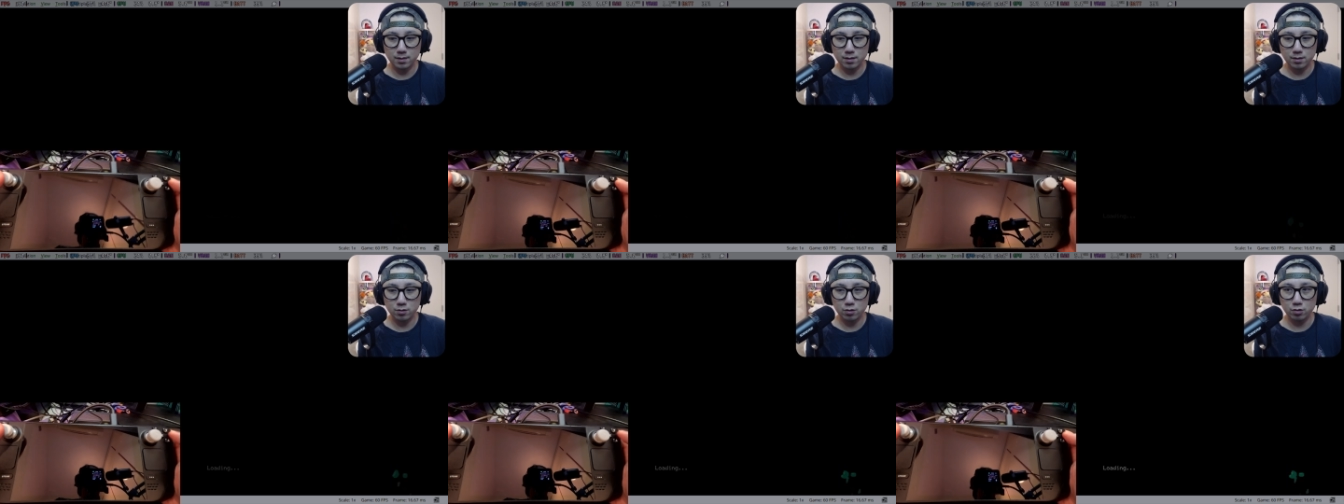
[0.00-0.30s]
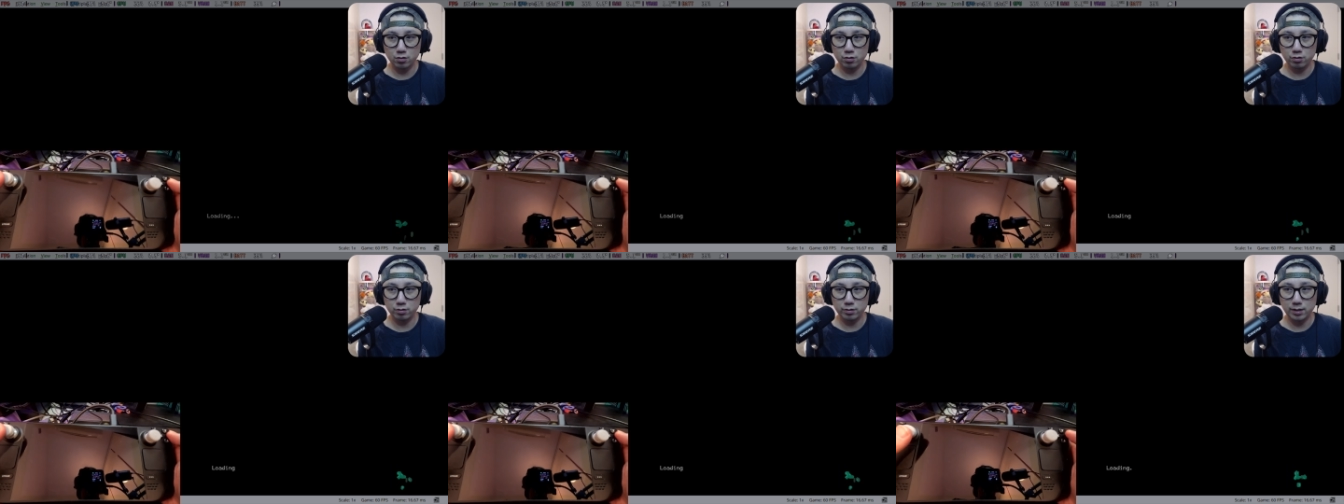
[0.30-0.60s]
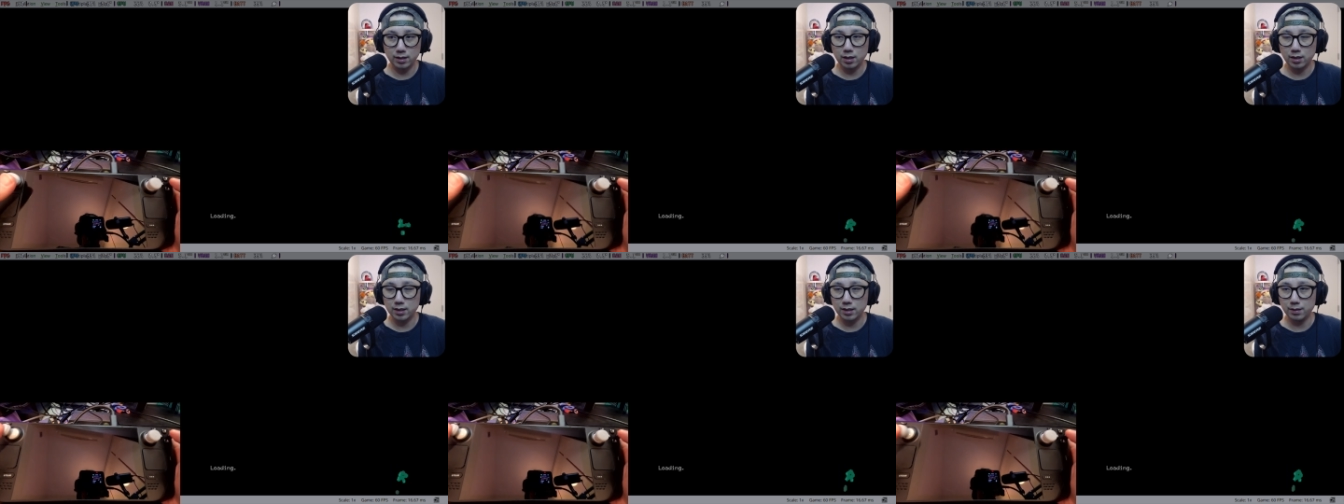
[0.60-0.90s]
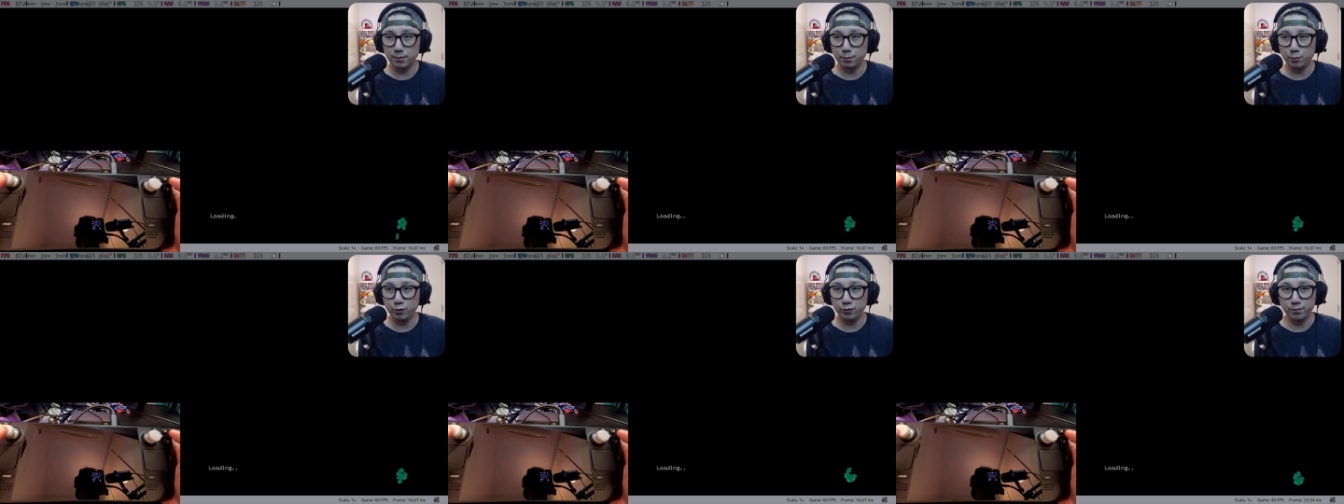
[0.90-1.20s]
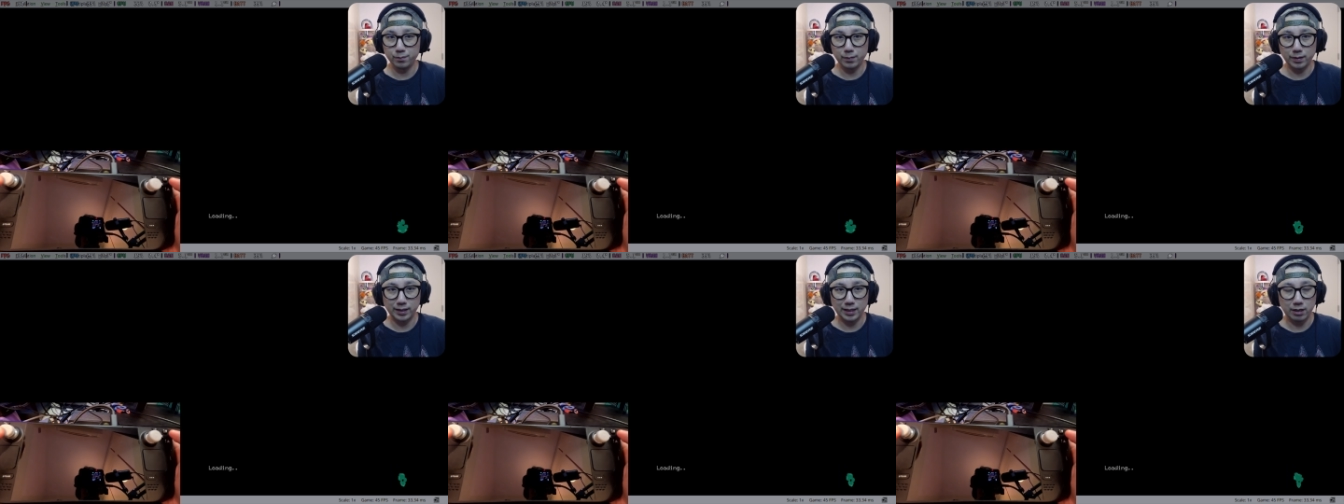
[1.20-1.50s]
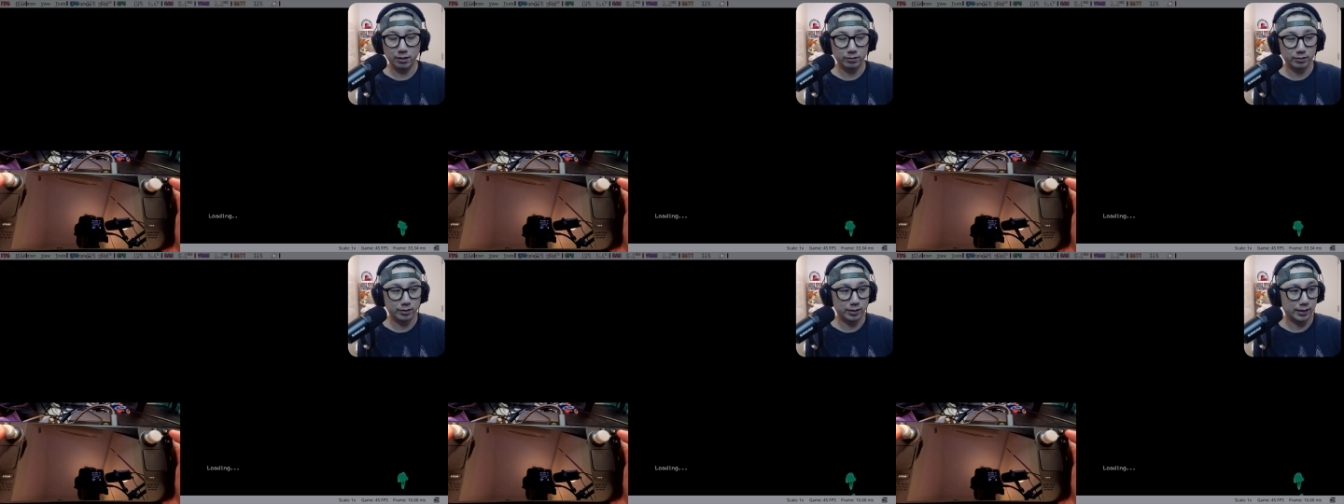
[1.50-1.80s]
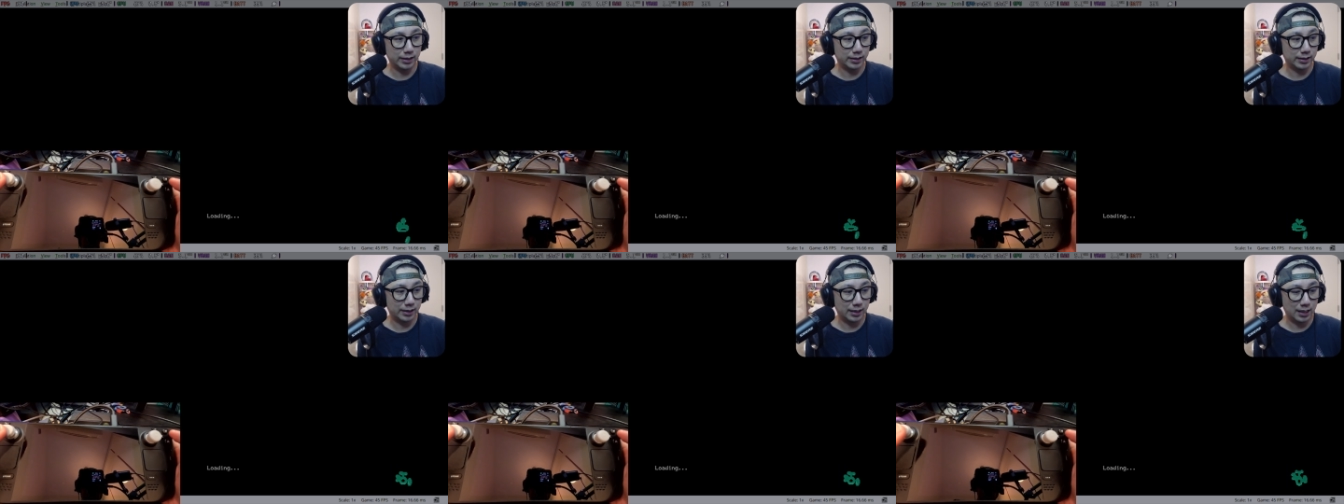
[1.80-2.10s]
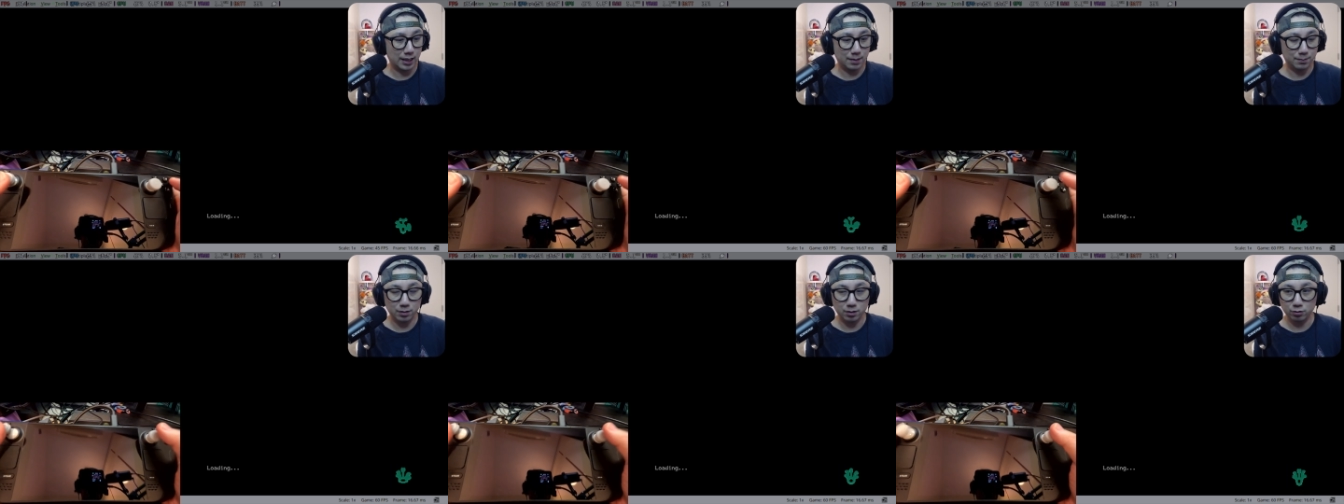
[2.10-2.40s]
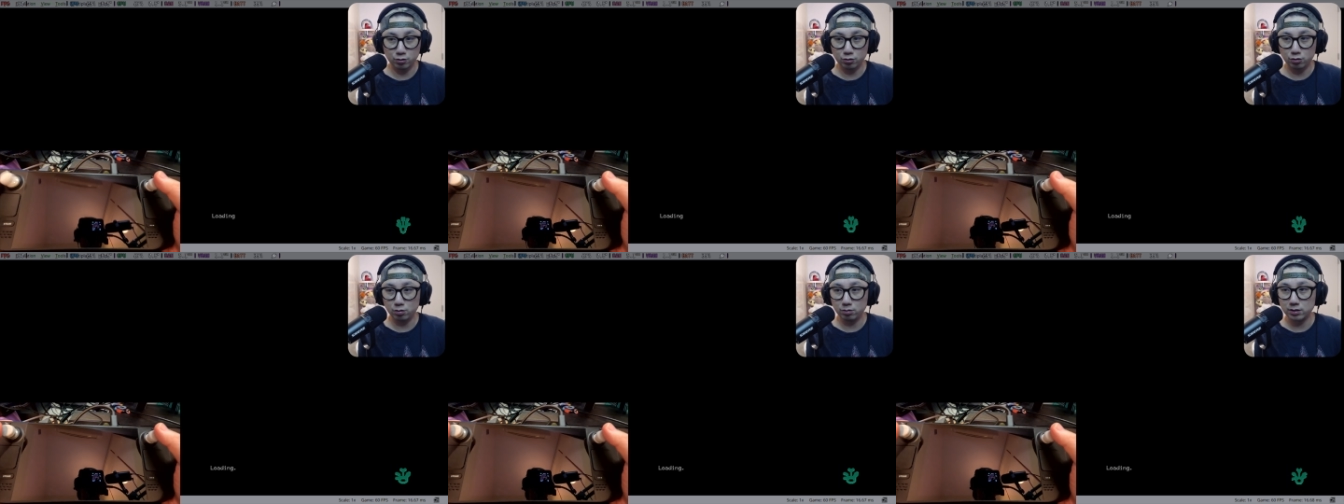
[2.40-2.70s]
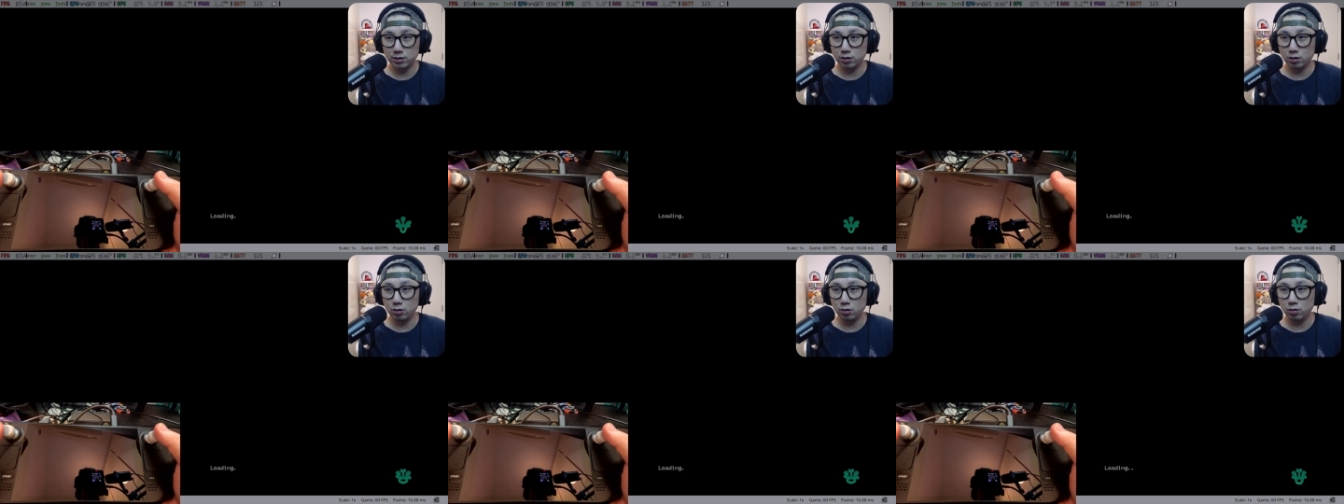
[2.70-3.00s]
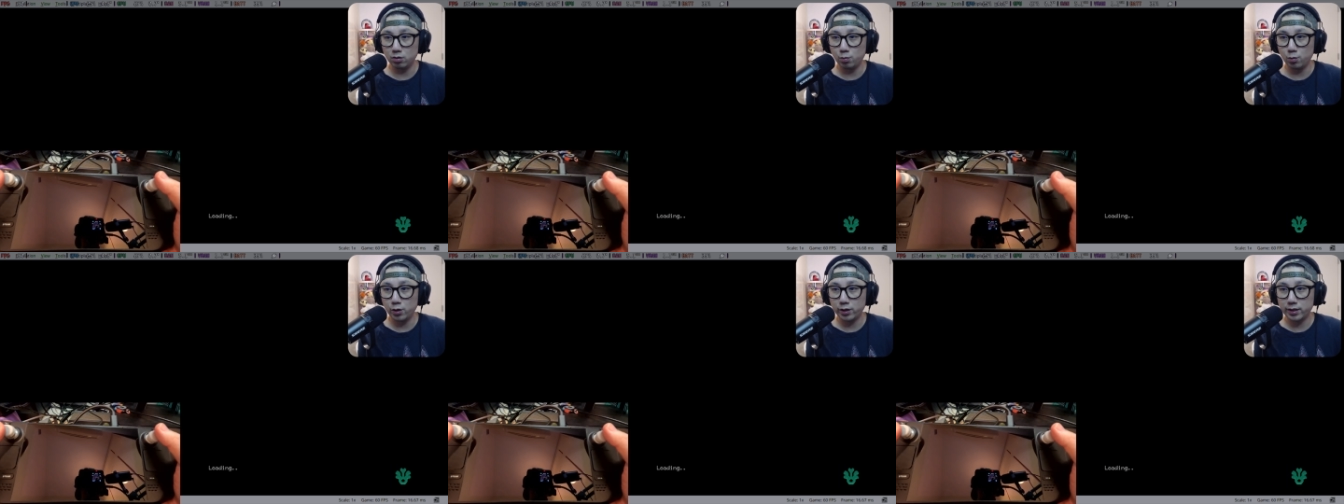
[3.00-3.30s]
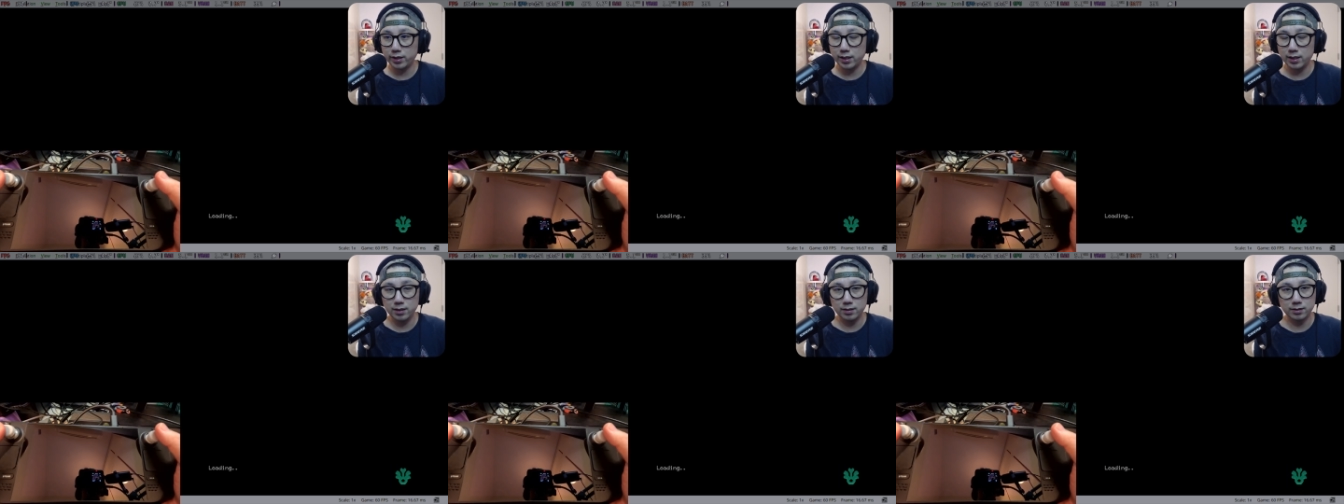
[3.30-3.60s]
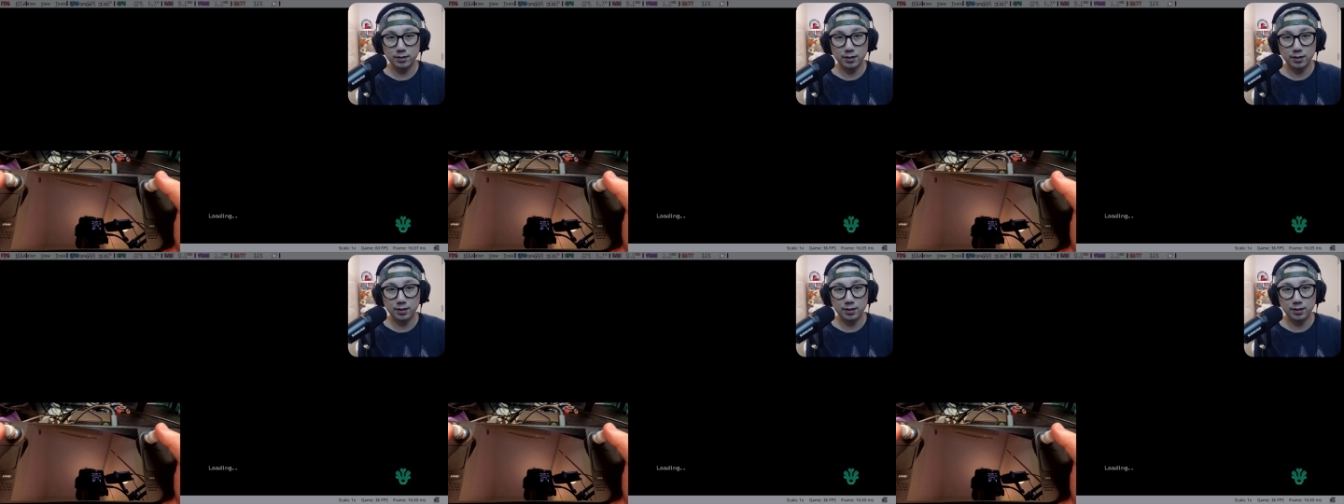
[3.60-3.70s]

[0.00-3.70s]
show you that I can move my character in-game. Controllers all working.